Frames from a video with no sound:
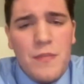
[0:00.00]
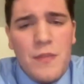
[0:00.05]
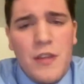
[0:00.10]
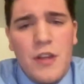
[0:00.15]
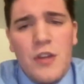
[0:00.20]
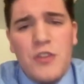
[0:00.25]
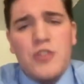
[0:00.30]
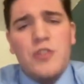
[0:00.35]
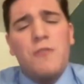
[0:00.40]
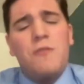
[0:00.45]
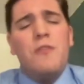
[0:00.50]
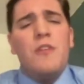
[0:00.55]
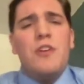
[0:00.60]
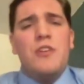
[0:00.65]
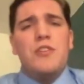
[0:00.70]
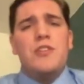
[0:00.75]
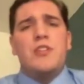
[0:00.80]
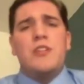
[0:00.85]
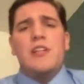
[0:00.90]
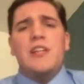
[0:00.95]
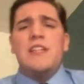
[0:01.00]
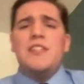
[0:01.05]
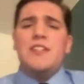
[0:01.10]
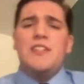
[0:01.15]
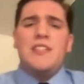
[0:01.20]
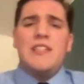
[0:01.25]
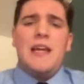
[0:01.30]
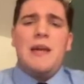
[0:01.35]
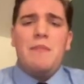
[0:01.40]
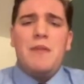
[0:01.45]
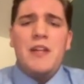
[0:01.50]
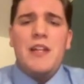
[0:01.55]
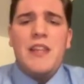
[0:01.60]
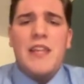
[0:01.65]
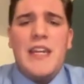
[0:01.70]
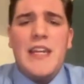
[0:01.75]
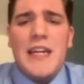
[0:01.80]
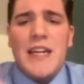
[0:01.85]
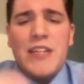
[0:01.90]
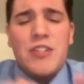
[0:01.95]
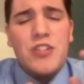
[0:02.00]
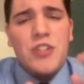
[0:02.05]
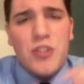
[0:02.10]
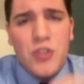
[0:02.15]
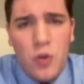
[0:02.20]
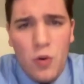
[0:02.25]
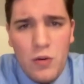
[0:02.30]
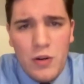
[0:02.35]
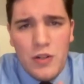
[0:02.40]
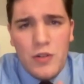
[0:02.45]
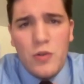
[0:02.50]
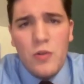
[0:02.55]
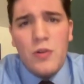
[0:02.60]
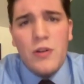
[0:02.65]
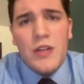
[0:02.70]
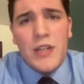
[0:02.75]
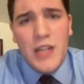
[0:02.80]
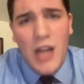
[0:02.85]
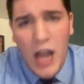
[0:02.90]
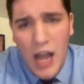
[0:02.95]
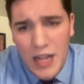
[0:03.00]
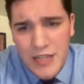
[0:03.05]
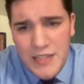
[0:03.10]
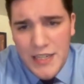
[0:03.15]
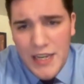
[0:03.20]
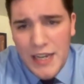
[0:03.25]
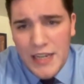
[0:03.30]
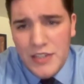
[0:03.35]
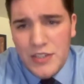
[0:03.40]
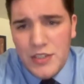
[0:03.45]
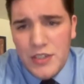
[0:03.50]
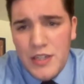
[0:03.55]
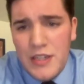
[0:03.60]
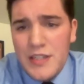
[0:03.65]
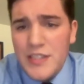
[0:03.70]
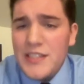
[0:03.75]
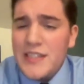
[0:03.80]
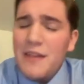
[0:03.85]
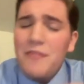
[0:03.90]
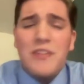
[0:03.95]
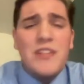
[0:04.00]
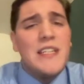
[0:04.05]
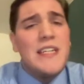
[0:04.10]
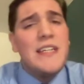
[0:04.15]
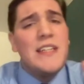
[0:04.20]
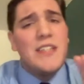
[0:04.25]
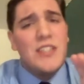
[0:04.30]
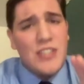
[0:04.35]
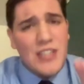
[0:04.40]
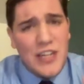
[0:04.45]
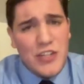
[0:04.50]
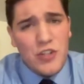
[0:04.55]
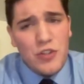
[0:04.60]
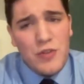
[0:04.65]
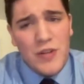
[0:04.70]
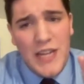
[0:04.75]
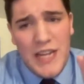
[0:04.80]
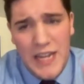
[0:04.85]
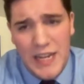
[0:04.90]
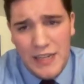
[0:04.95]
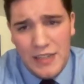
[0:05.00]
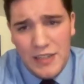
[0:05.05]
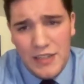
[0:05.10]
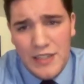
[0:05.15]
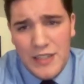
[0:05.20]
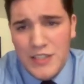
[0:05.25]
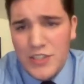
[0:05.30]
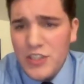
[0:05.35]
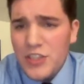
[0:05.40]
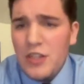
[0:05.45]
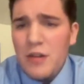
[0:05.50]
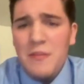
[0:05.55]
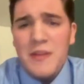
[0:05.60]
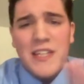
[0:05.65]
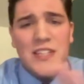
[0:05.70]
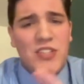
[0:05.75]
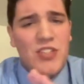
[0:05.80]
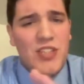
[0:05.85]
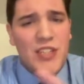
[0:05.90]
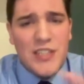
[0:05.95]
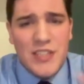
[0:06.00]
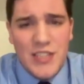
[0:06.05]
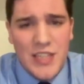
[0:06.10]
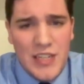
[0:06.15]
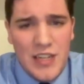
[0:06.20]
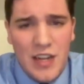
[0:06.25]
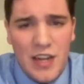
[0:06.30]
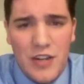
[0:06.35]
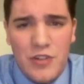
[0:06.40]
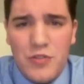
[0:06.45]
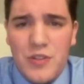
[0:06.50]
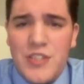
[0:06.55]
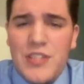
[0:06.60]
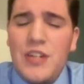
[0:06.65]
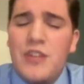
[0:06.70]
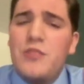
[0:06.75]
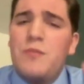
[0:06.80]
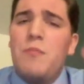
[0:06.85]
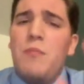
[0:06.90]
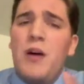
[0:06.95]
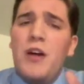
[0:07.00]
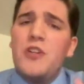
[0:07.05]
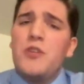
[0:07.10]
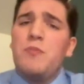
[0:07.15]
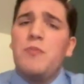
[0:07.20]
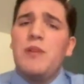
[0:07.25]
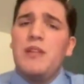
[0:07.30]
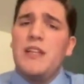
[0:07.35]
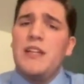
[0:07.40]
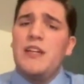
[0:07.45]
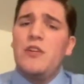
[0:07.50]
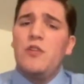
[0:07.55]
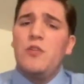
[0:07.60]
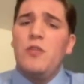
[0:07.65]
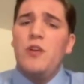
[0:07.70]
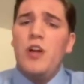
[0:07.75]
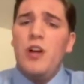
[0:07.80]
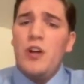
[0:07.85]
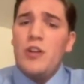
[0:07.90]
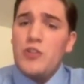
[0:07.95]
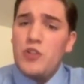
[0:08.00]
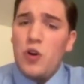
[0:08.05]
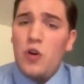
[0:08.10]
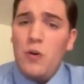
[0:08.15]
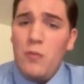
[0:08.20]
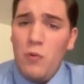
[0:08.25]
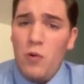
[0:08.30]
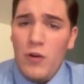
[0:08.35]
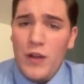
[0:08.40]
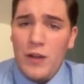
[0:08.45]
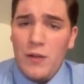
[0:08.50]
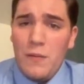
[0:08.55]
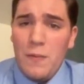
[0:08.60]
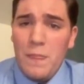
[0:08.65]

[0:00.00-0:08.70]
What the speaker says: So first, let's examine the historical context. 17th century England. This is going to be the 1600s. There's much political turmoil.